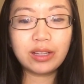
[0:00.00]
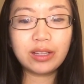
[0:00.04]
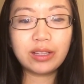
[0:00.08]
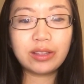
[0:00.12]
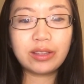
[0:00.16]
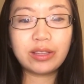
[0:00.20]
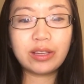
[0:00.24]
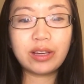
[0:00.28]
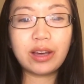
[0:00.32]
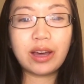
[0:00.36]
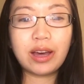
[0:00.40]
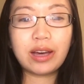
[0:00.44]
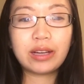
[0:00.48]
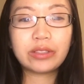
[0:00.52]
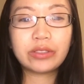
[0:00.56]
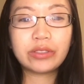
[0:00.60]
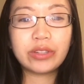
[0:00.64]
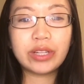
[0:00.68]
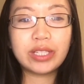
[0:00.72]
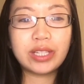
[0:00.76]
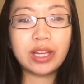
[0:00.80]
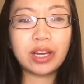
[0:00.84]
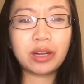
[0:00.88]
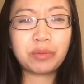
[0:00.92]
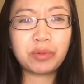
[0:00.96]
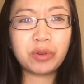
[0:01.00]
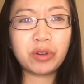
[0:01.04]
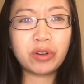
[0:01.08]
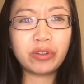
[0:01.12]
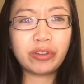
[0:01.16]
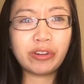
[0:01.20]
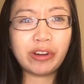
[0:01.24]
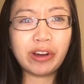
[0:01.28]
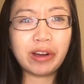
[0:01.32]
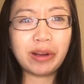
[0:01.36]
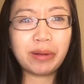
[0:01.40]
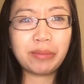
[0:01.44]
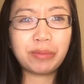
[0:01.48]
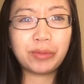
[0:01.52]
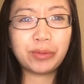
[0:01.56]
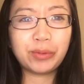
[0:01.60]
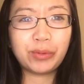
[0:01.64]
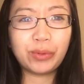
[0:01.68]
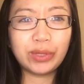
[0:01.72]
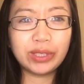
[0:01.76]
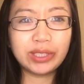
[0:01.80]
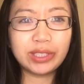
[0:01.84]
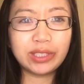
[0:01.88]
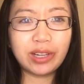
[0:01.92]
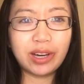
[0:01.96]
The X-ray tech program
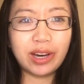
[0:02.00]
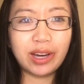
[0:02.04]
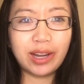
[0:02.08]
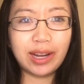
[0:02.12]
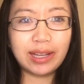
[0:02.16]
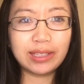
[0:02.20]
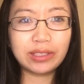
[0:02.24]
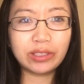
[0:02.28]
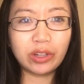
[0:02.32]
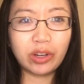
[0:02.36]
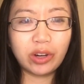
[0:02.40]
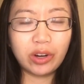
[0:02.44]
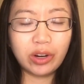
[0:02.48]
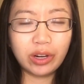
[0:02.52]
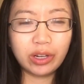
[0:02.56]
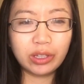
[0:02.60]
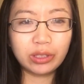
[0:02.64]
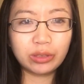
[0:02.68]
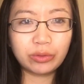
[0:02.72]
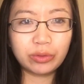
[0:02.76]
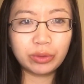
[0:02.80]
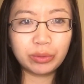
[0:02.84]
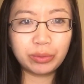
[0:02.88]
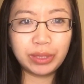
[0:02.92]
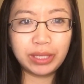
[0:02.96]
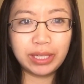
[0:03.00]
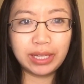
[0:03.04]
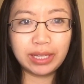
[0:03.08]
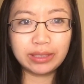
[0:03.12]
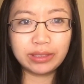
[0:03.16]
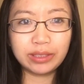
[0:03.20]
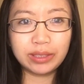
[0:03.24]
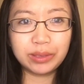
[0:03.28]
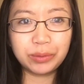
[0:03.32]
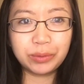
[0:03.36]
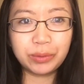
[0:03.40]
was not as hard for me as it